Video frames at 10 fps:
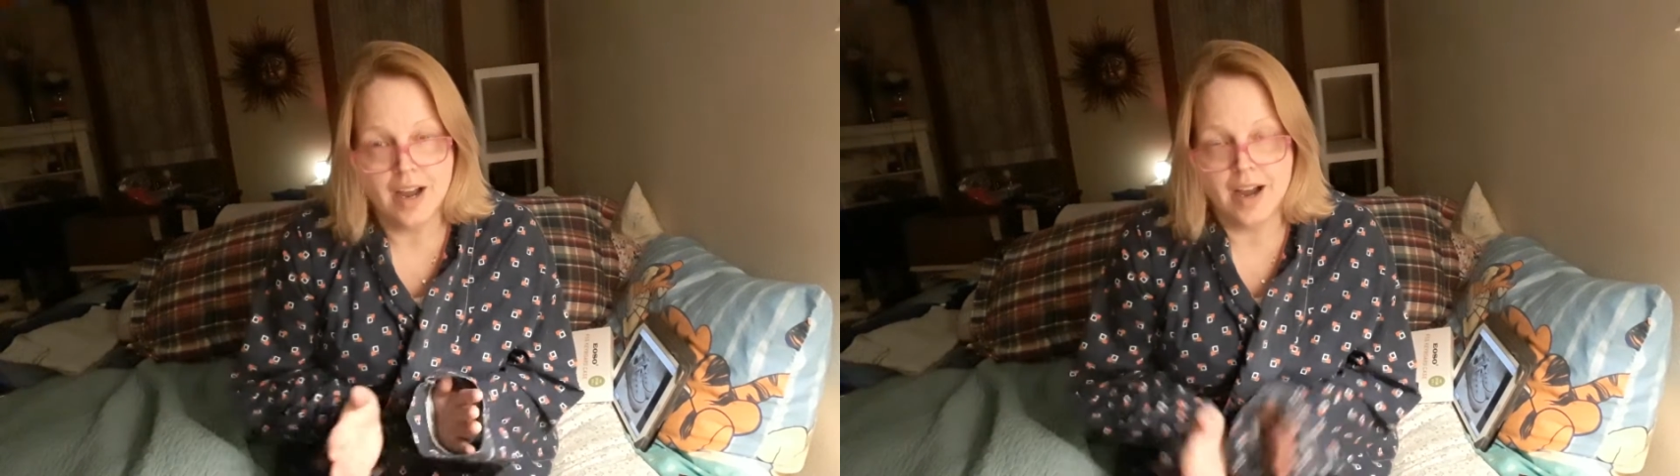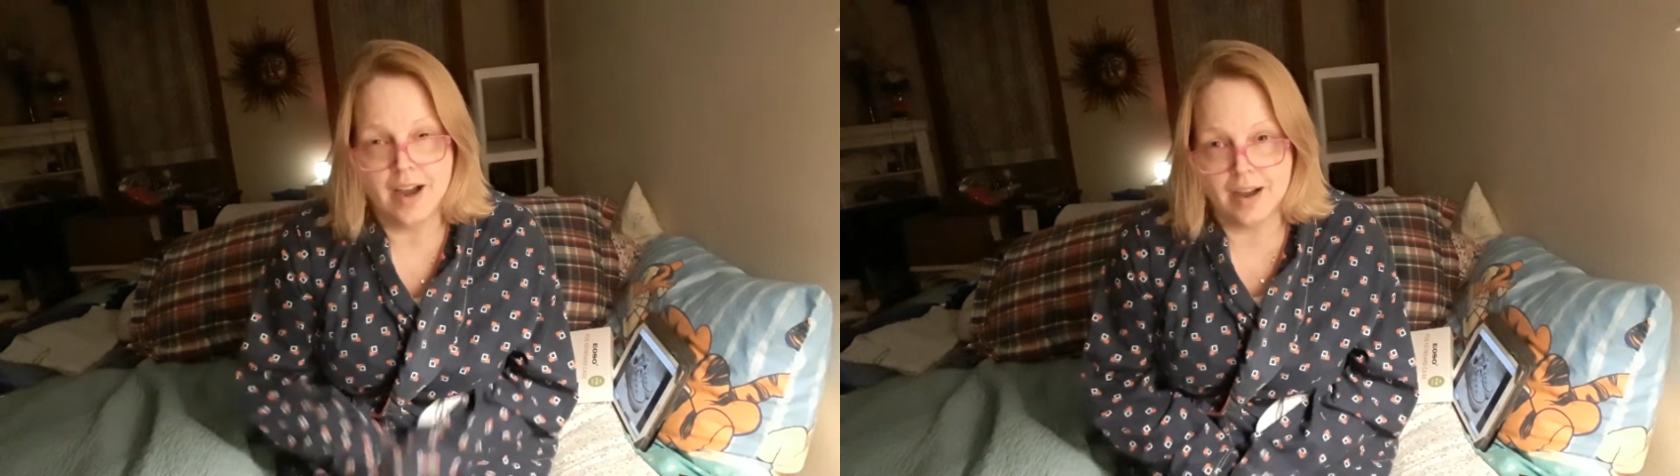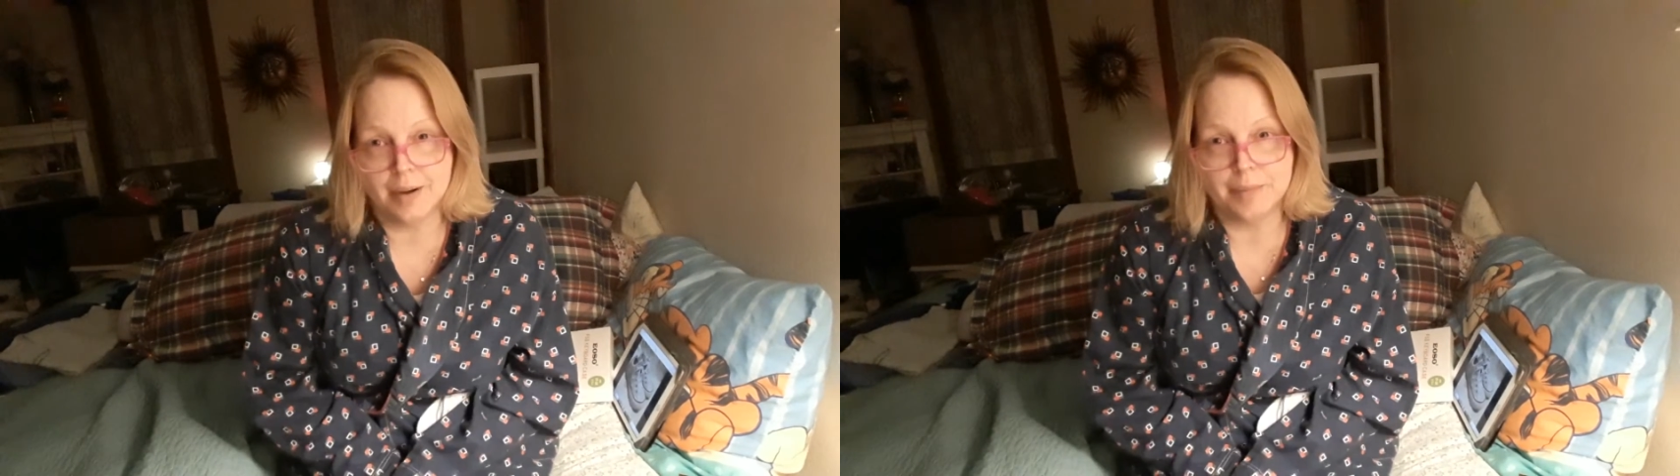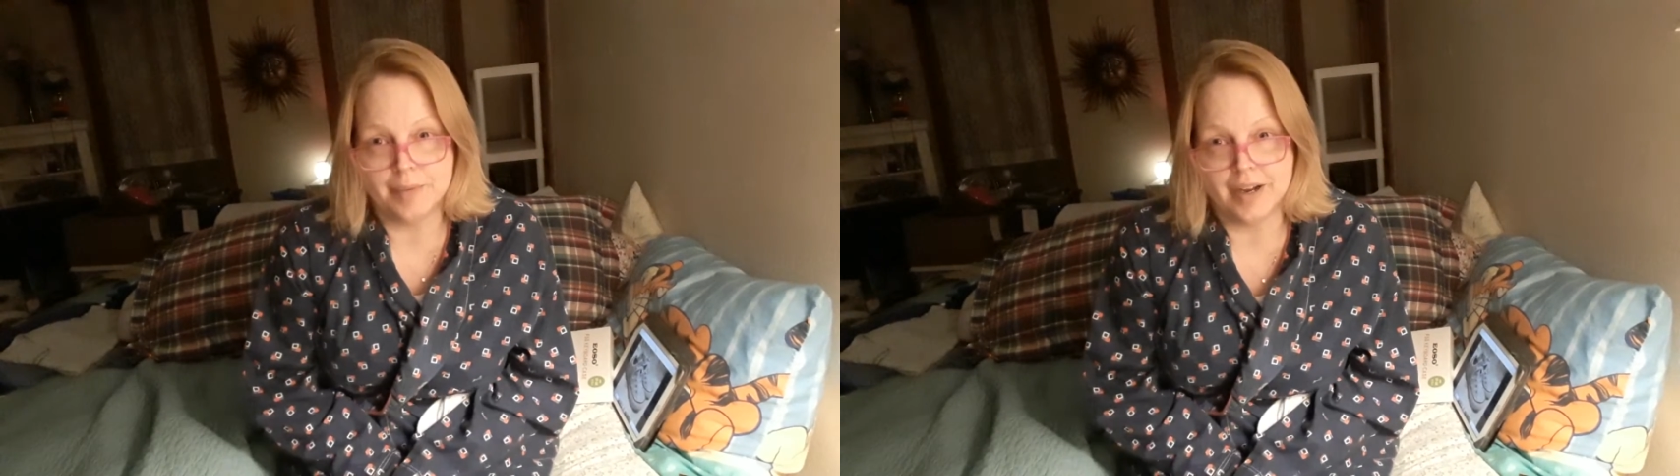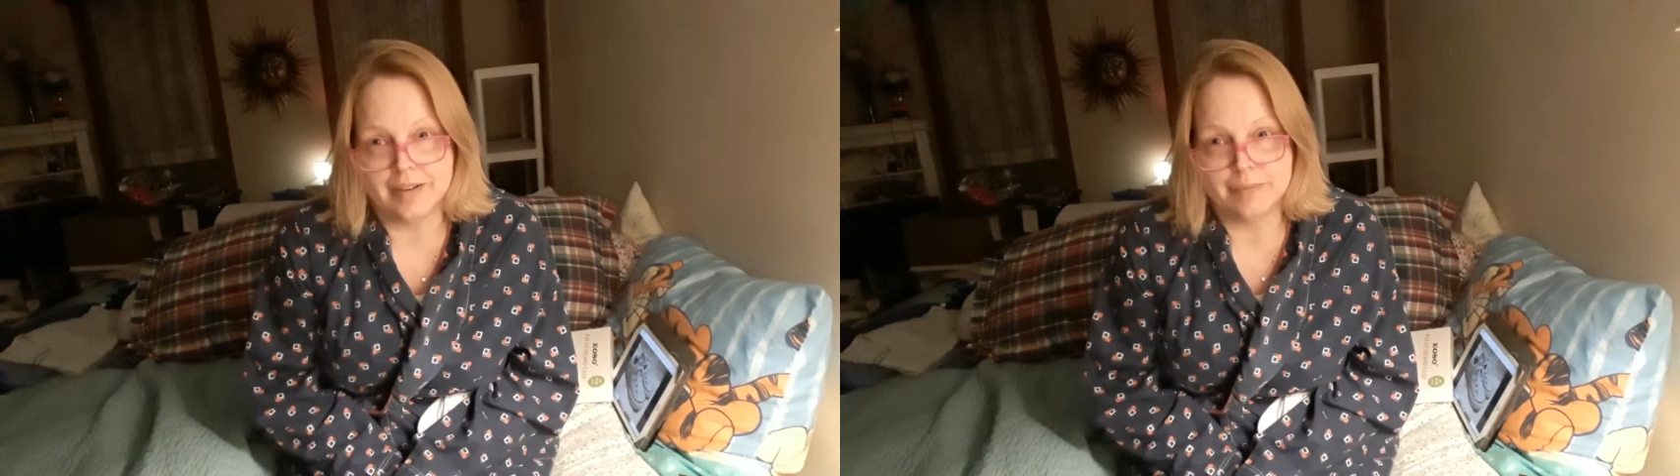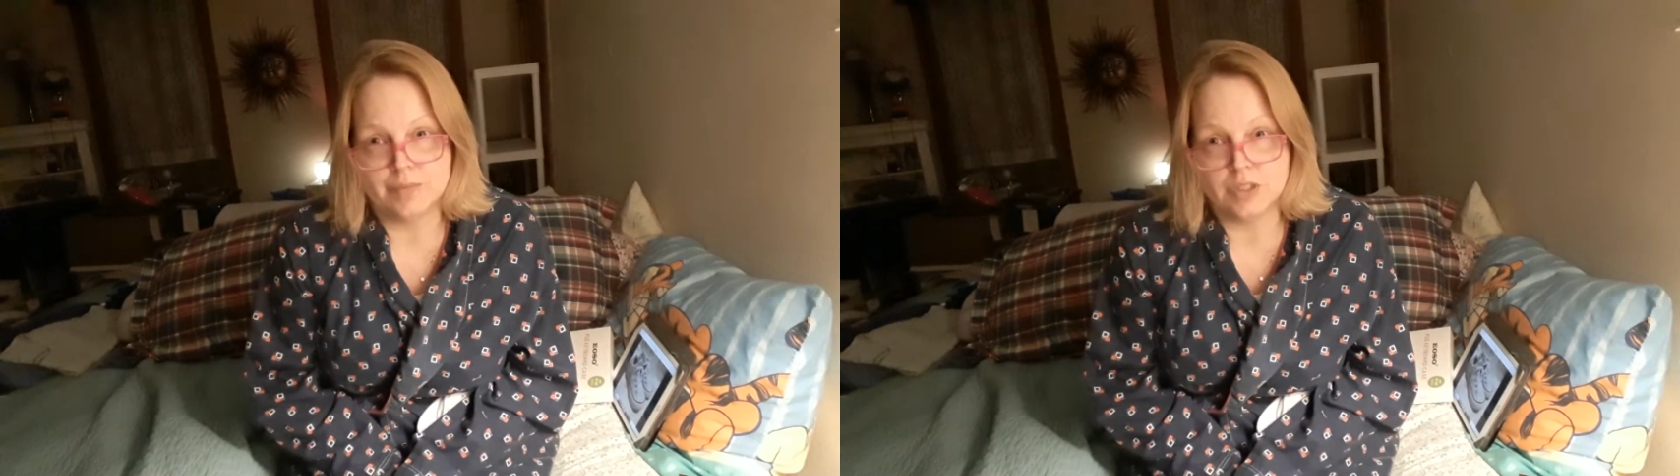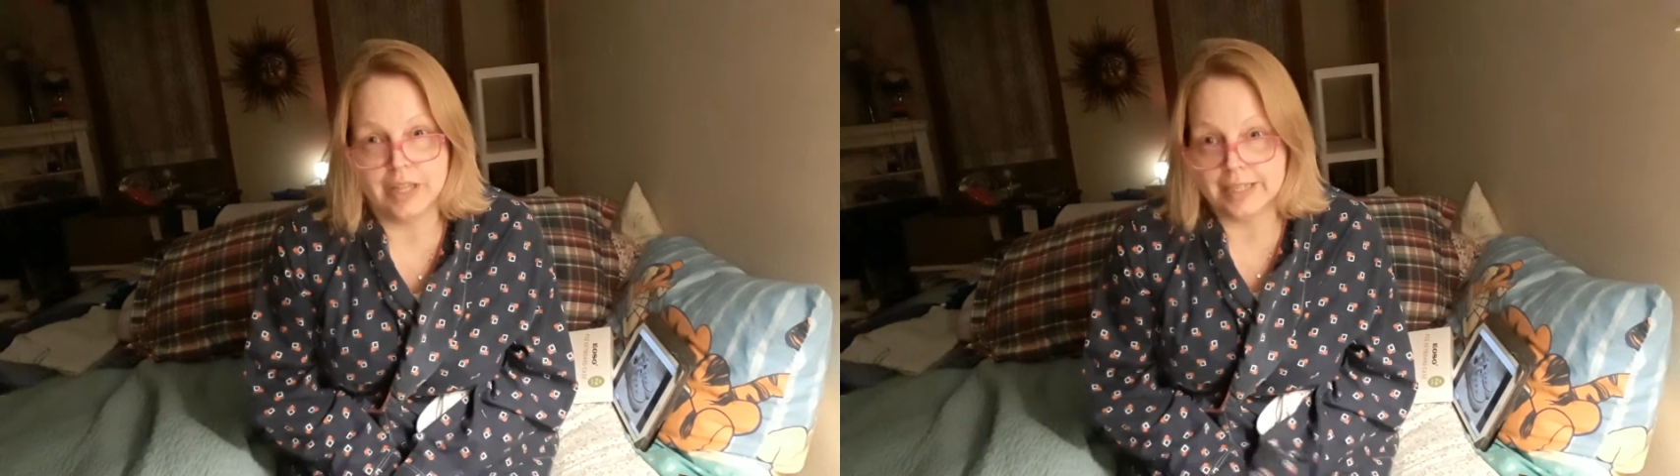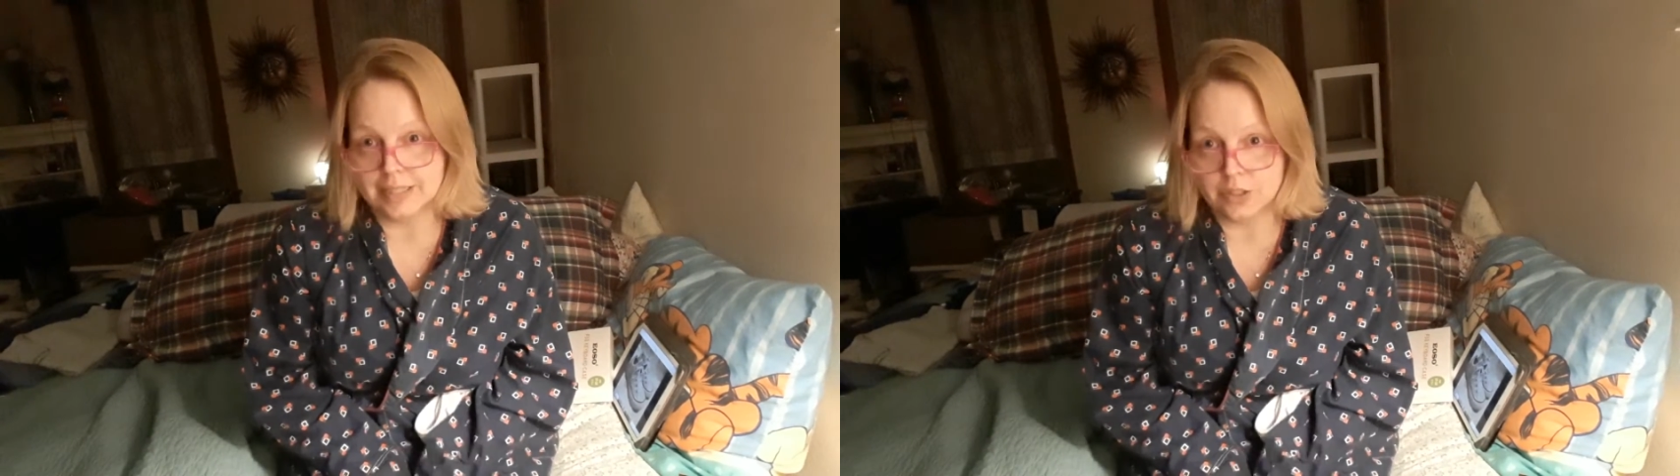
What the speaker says: I'd like to